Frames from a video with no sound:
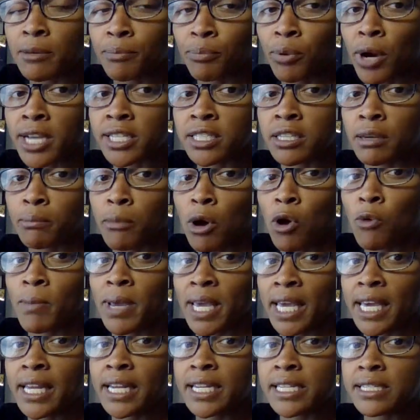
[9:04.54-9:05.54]
present
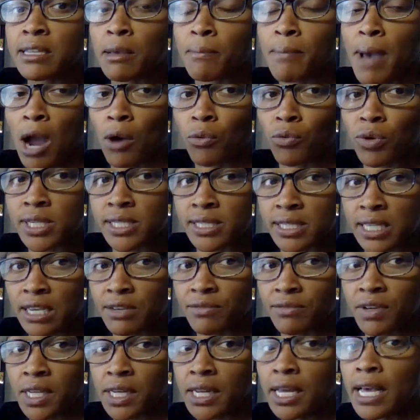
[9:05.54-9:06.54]
moment. It is about
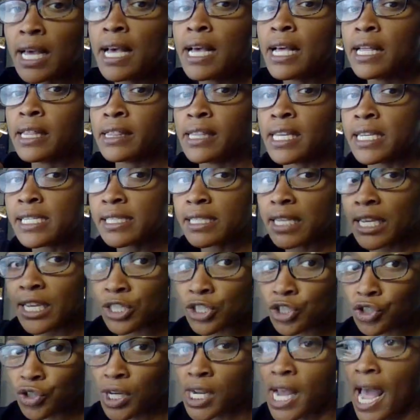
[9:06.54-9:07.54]
receiving this
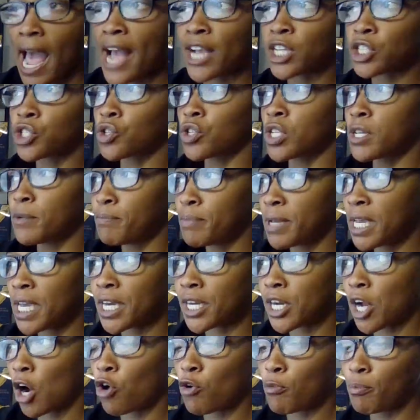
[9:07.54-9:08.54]
entry, actually
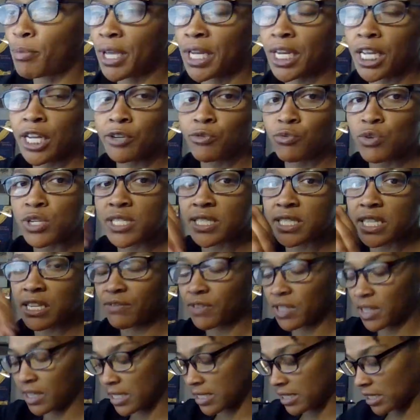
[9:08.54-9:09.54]
being open and
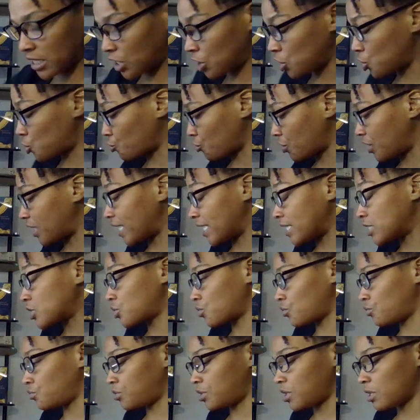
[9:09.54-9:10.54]
receiving this entry
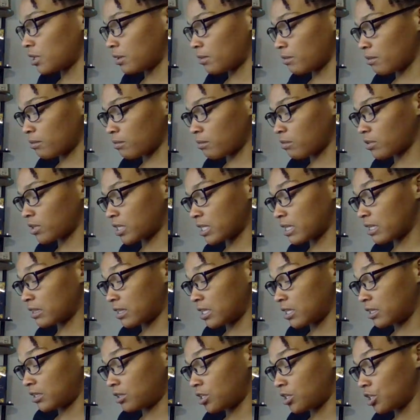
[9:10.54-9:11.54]
into the
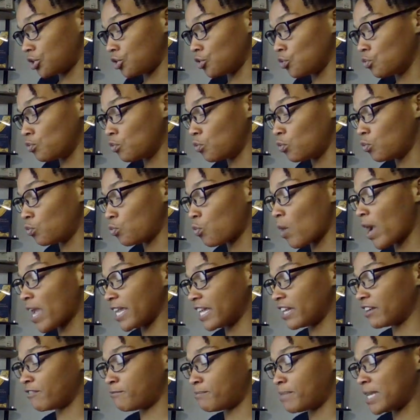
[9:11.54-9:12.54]
new
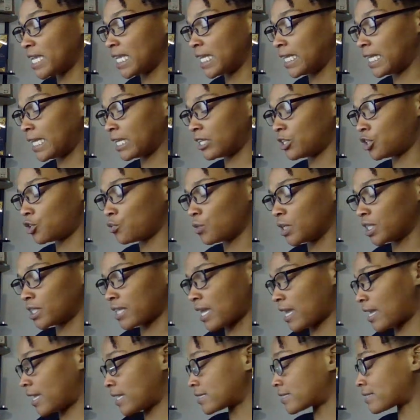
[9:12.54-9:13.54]
way of being and doing
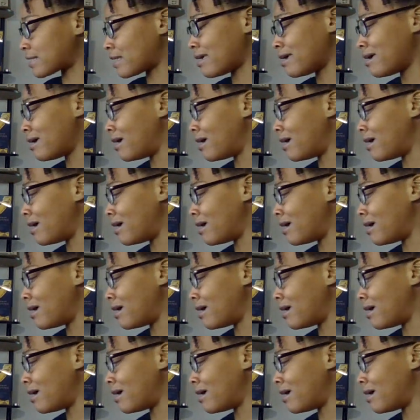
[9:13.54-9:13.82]
things.